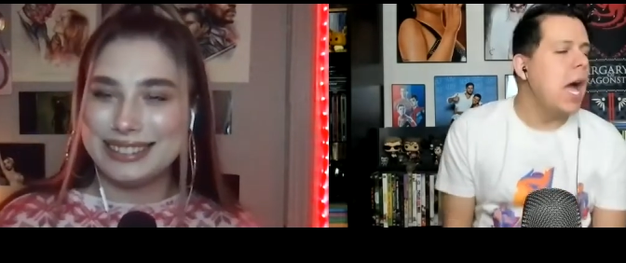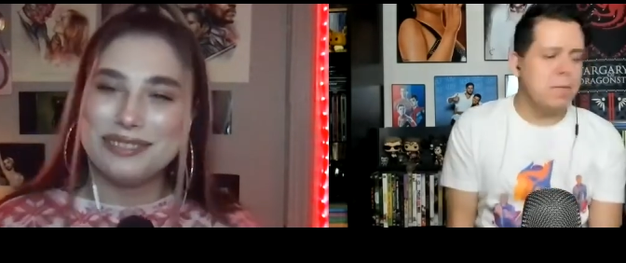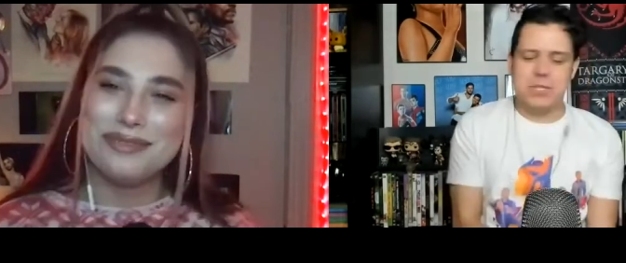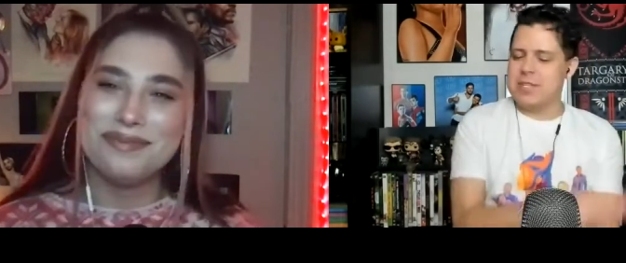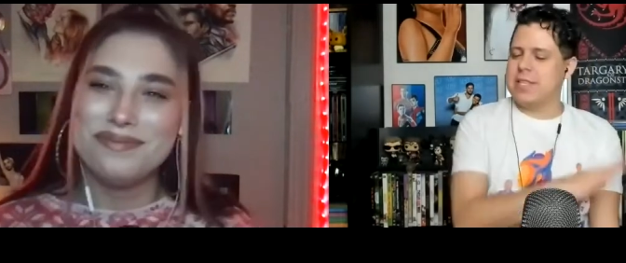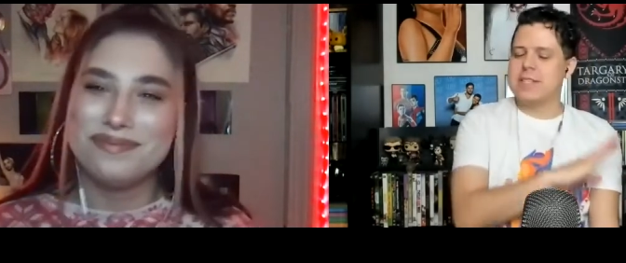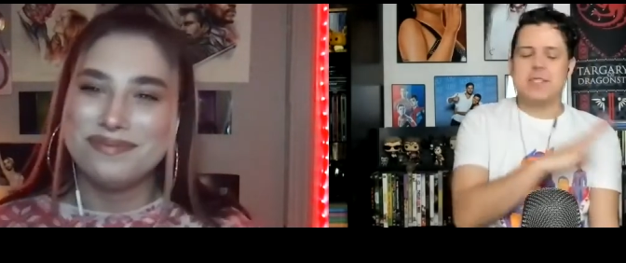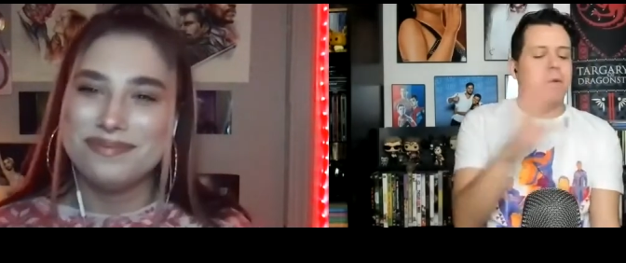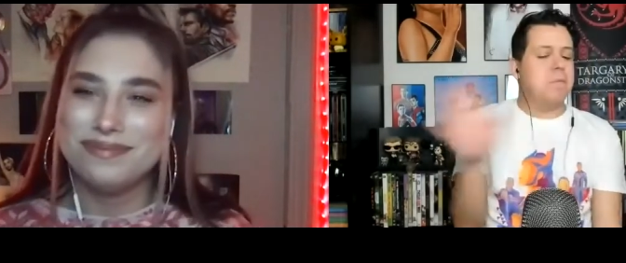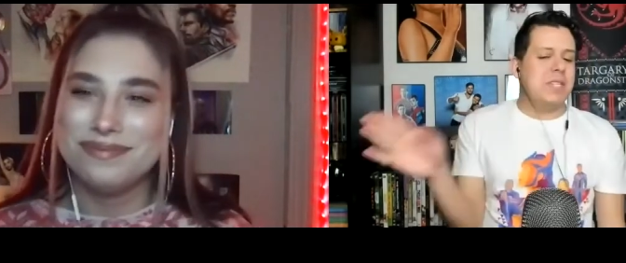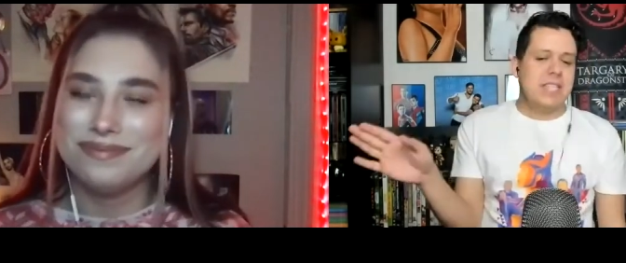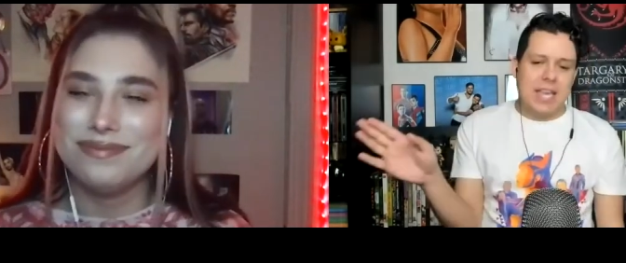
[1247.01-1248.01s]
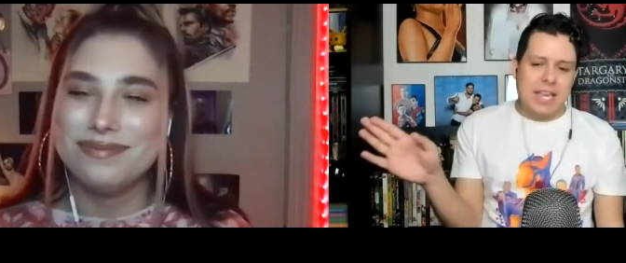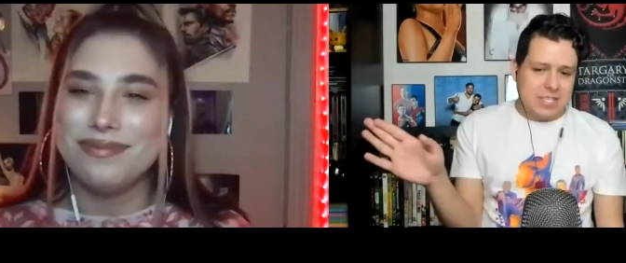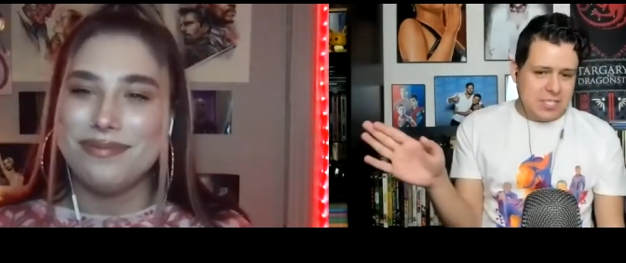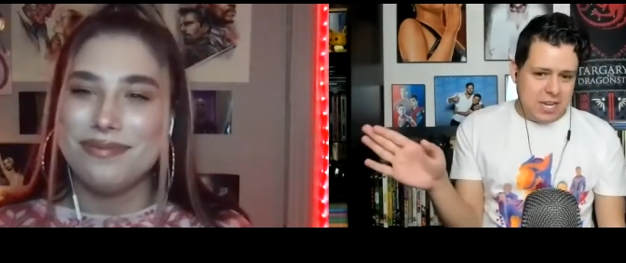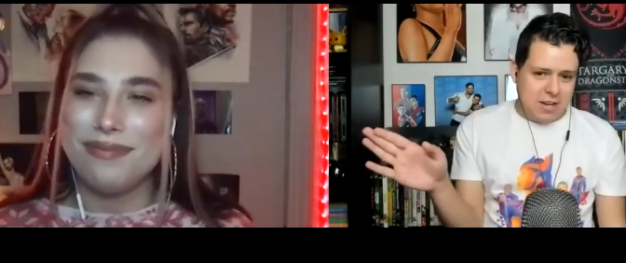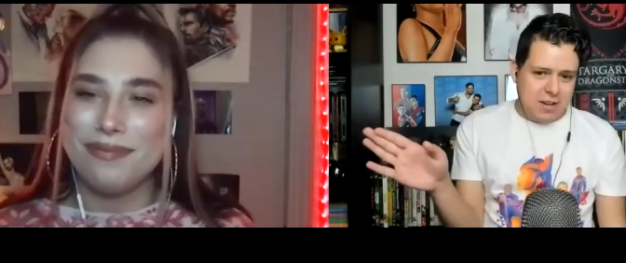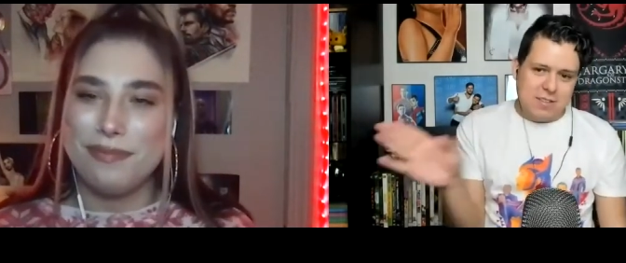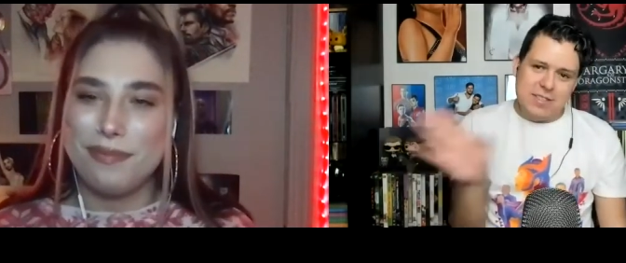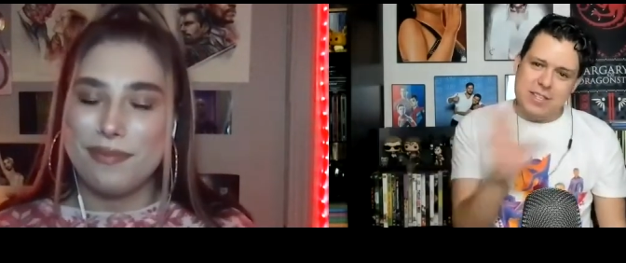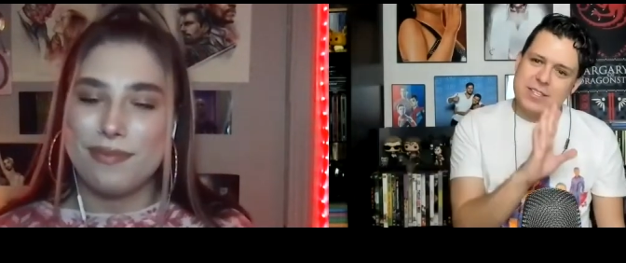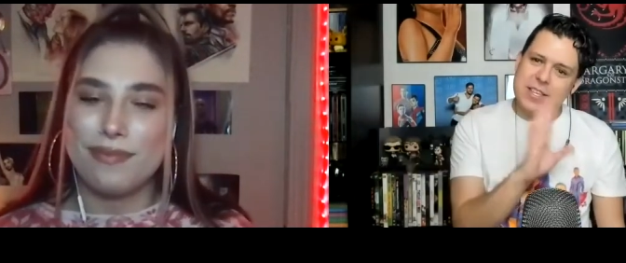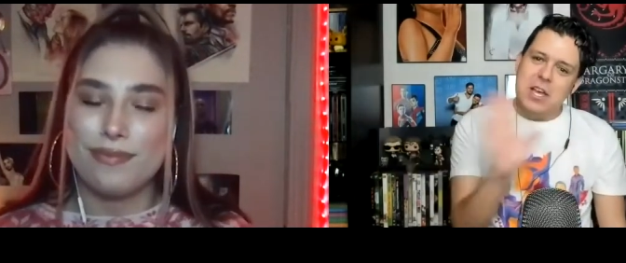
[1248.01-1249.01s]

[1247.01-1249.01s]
Speaker 1: I'm sure there's gonna be takes, y'all. There's,